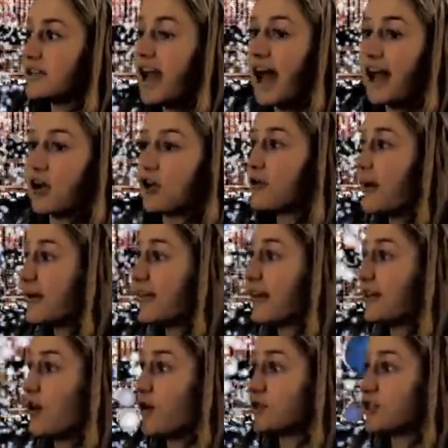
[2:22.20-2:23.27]
Yeah, I heard about
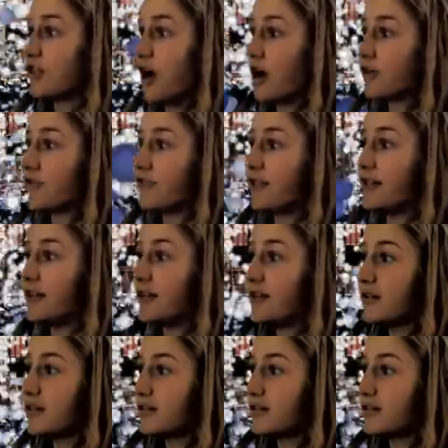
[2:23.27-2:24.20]
that in oceanography.